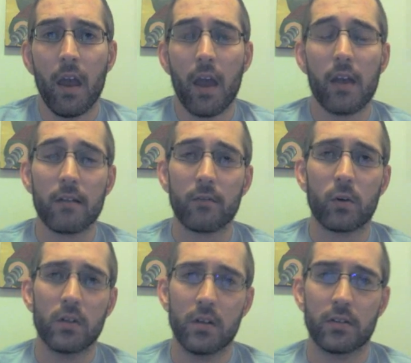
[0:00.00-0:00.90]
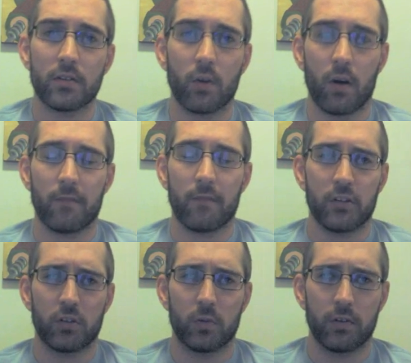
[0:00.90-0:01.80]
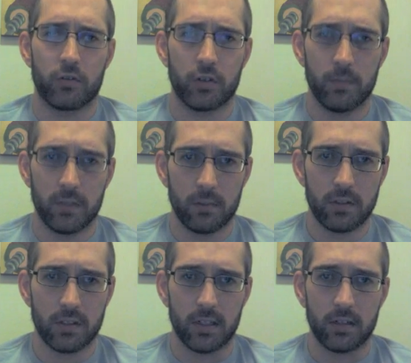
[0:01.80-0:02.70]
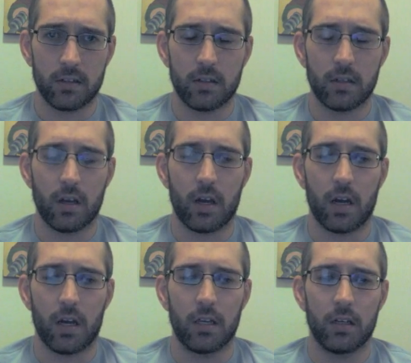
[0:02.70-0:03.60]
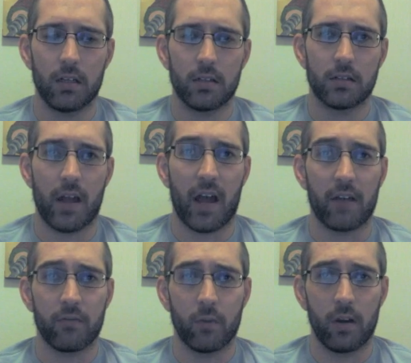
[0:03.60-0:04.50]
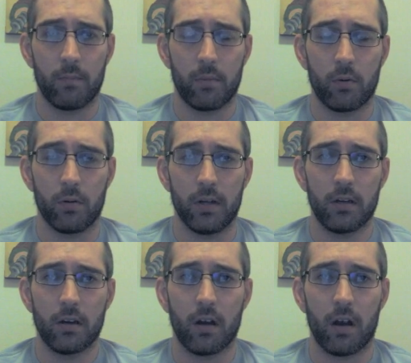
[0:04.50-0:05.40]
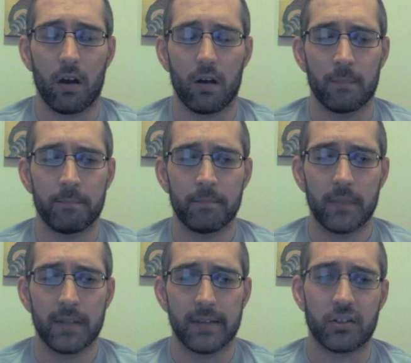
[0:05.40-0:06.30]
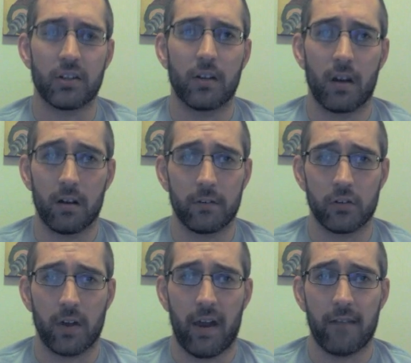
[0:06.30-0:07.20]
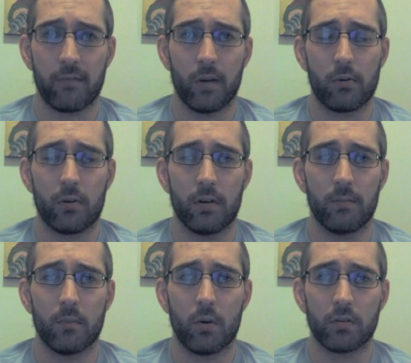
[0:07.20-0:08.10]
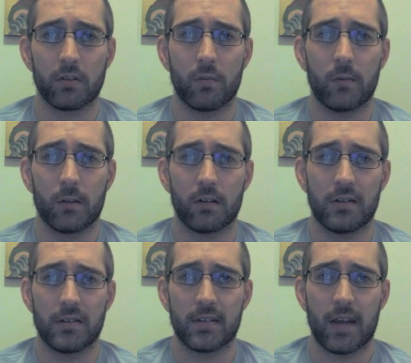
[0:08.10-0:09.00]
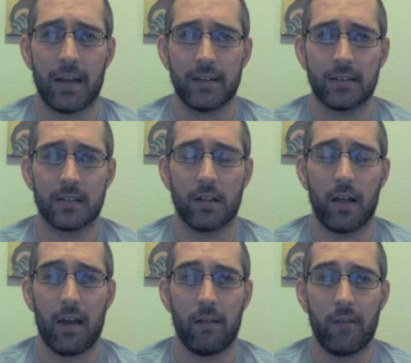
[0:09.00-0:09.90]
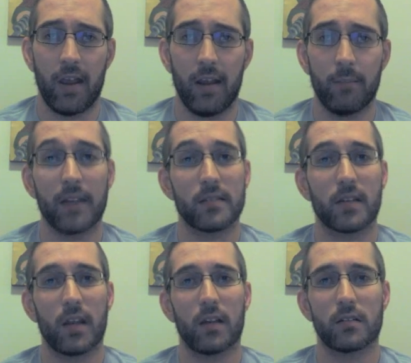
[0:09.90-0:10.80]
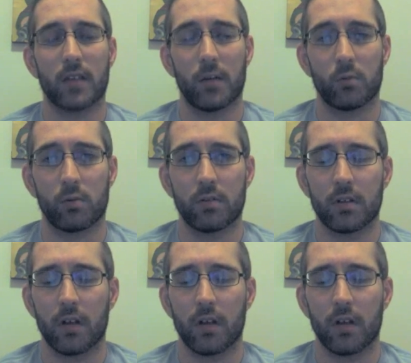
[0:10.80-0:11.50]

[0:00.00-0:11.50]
Hey everyone, so I'm finished with treatment number 6. It is the halfway point. It's actually the unofficial halfway point, mostly because I still have a PET scan scheduled.